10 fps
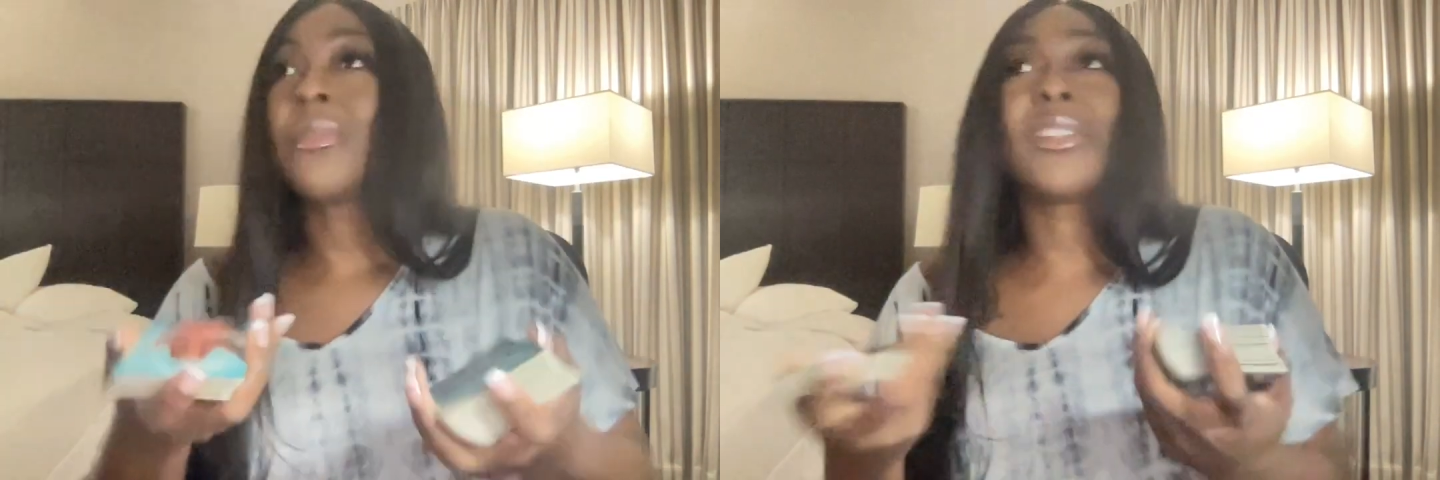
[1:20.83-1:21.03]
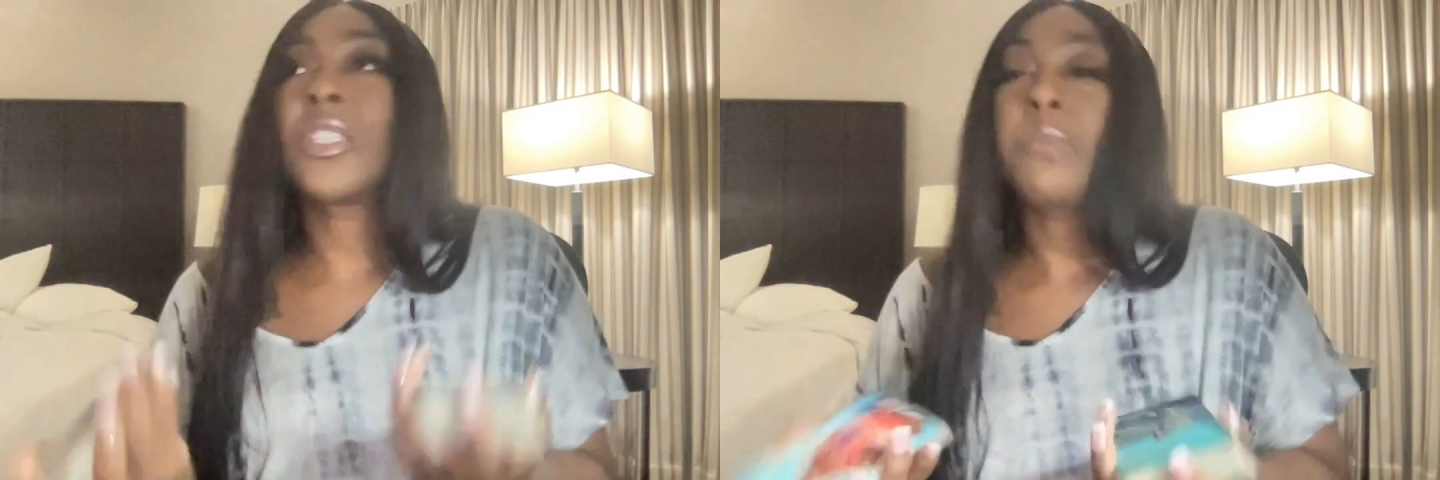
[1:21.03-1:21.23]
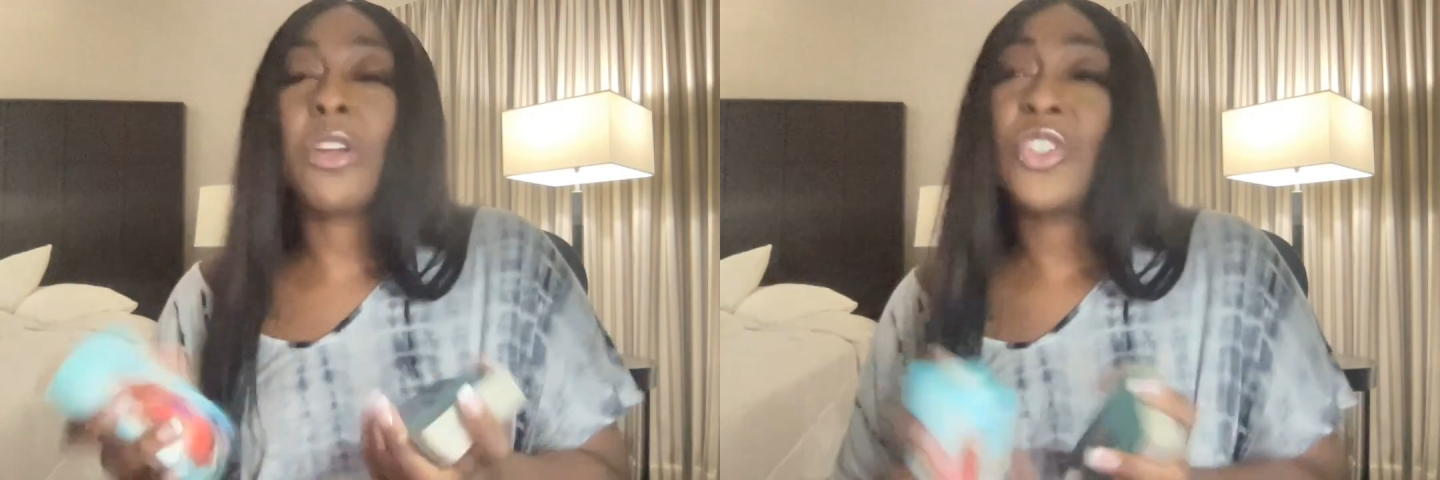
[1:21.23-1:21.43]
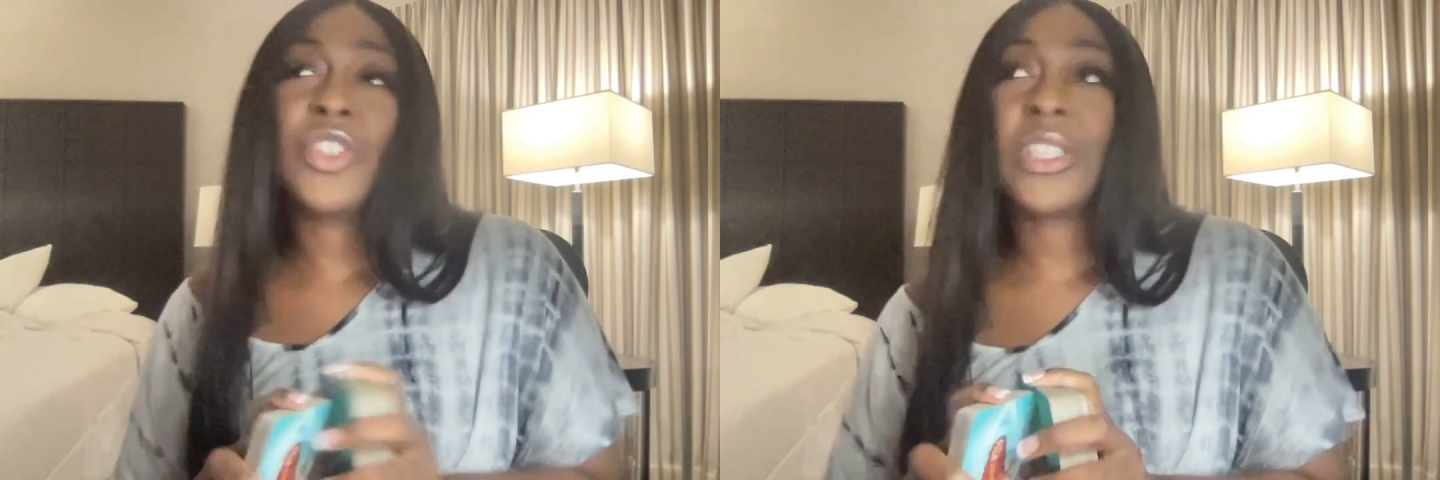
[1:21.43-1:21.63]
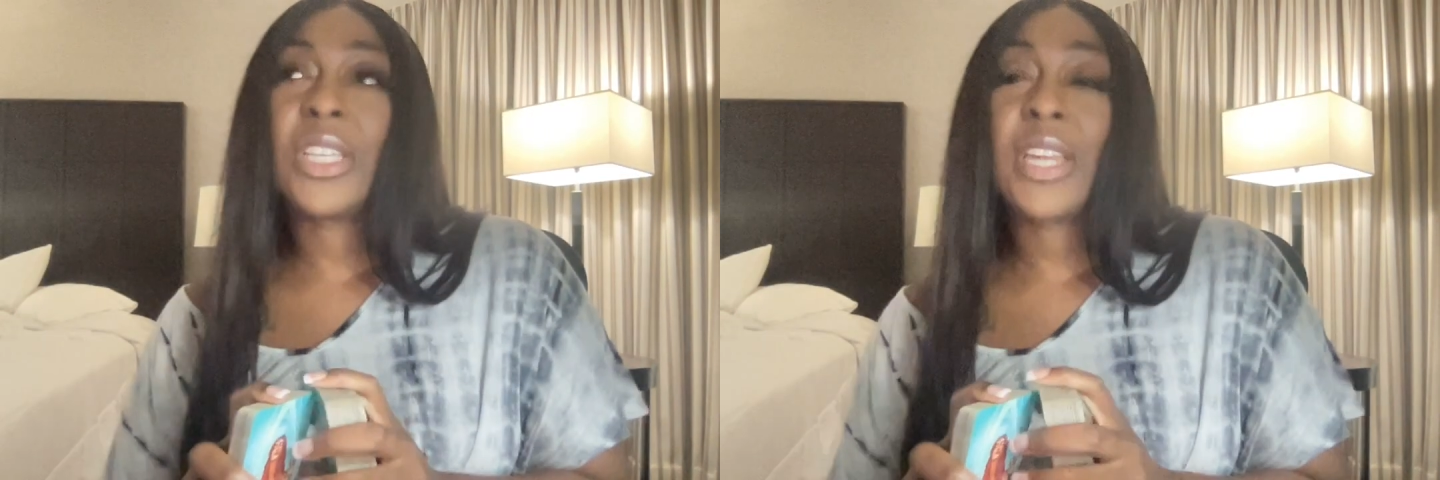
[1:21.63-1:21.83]
this person's
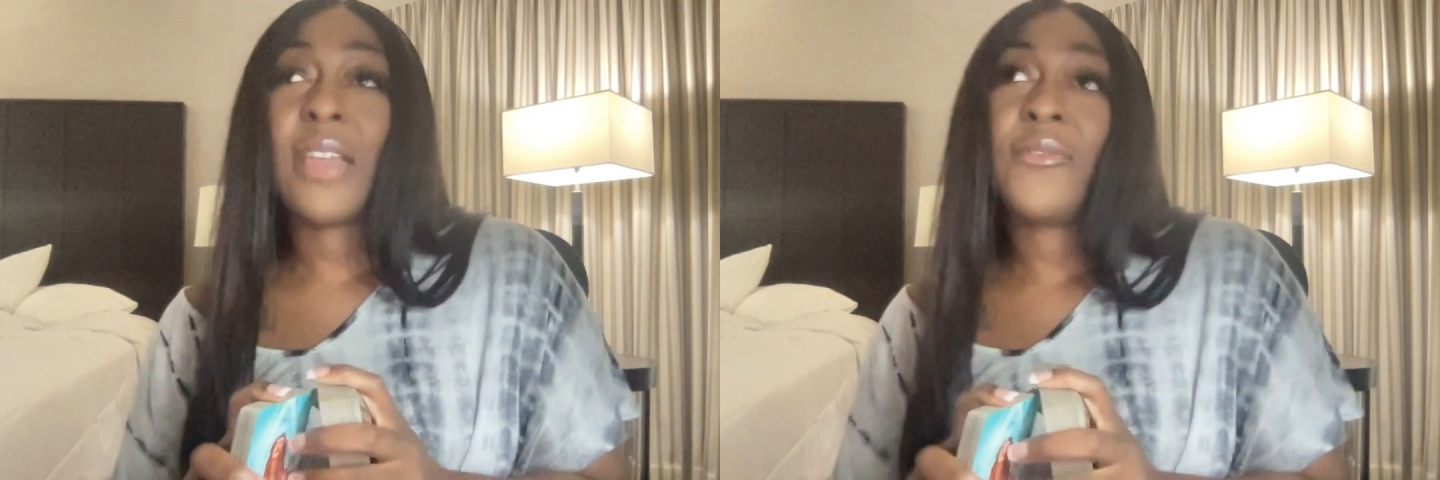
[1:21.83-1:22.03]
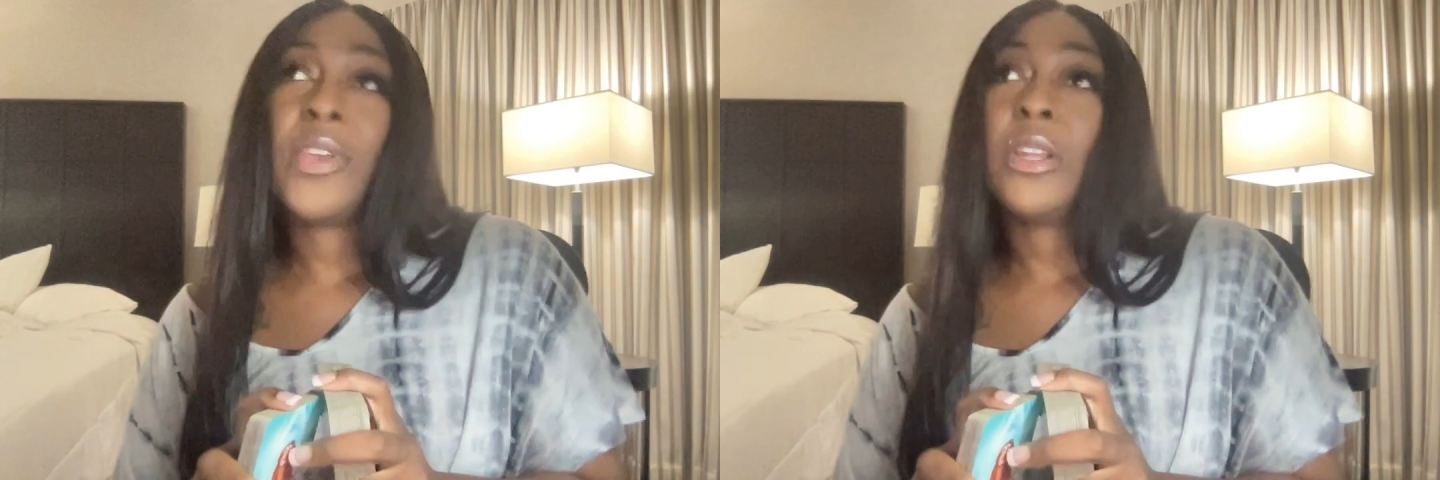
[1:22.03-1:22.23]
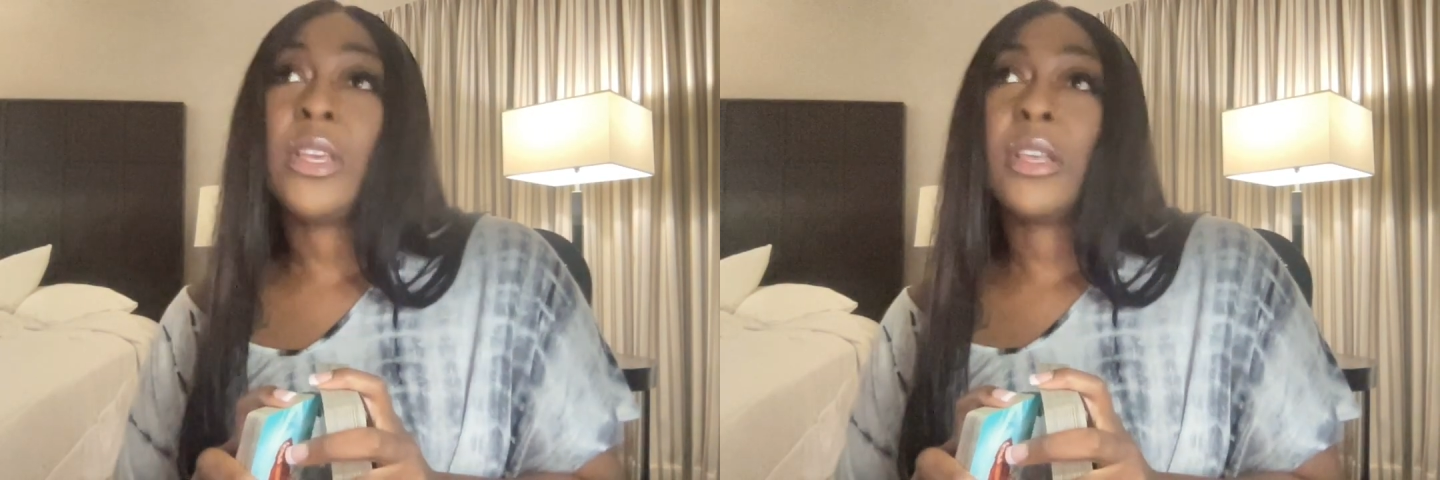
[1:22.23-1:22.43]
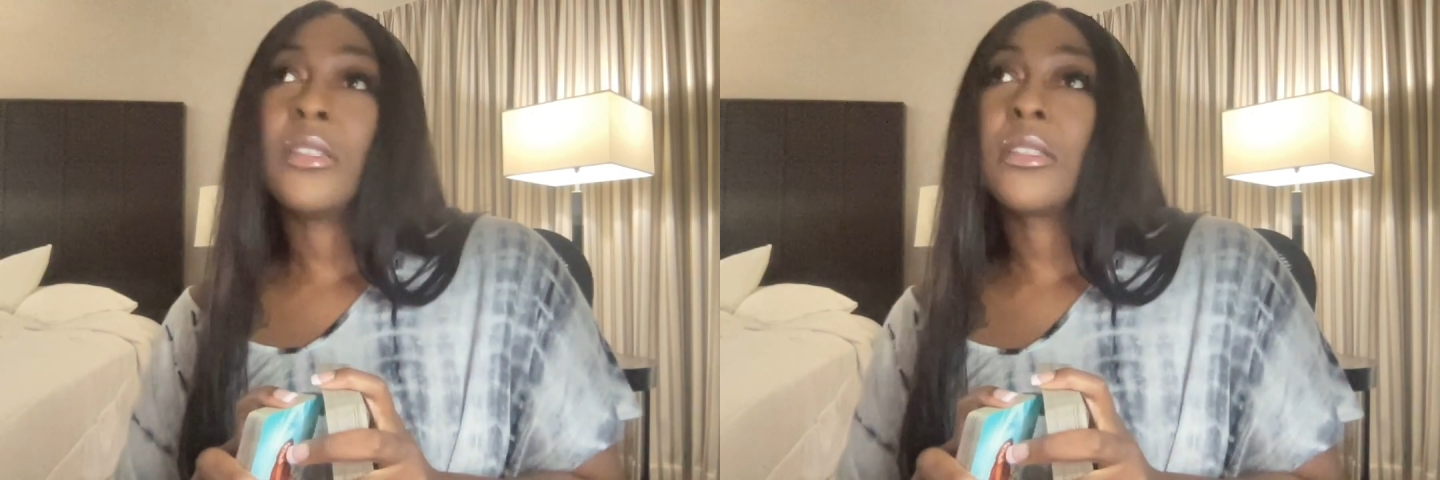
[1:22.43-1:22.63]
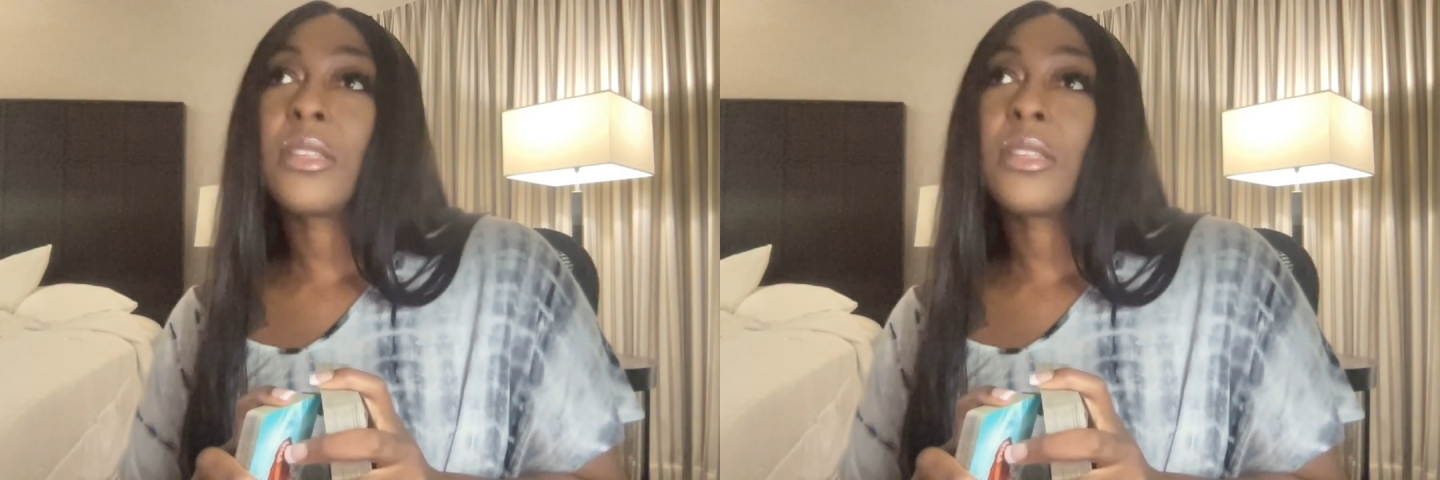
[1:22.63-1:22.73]
just in their feelings.